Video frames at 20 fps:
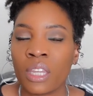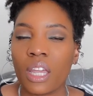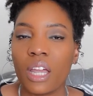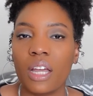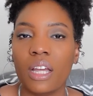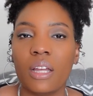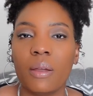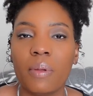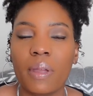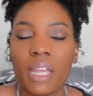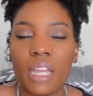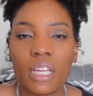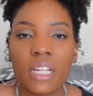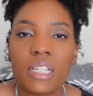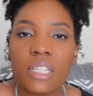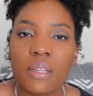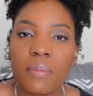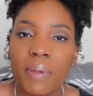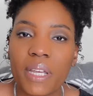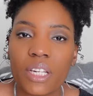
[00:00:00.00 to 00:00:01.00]
And
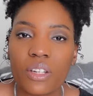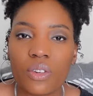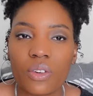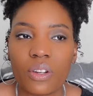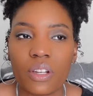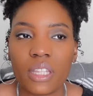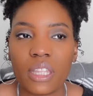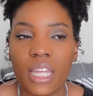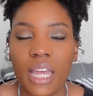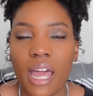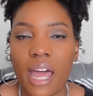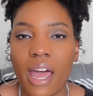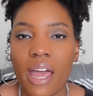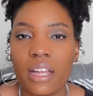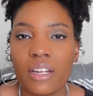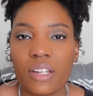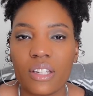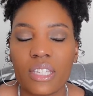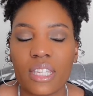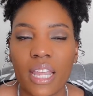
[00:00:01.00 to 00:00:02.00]
to make sure that
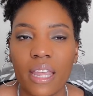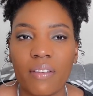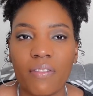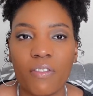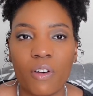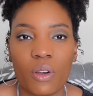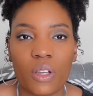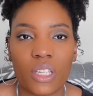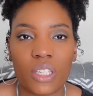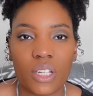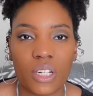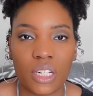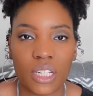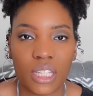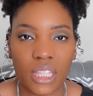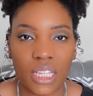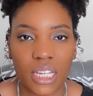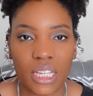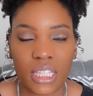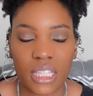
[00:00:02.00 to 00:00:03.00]
I just like focus on the
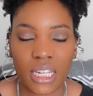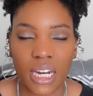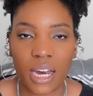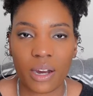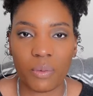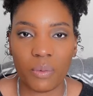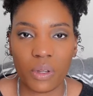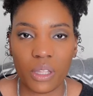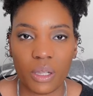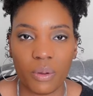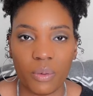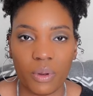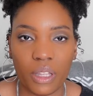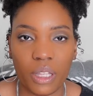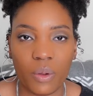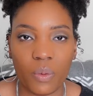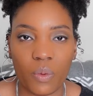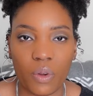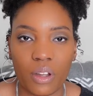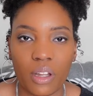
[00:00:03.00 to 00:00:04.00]
things that I
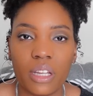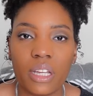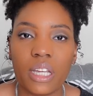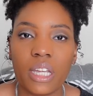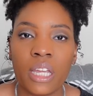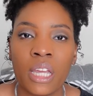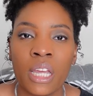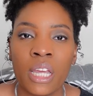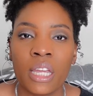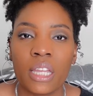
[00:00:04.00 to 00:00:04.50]
really want.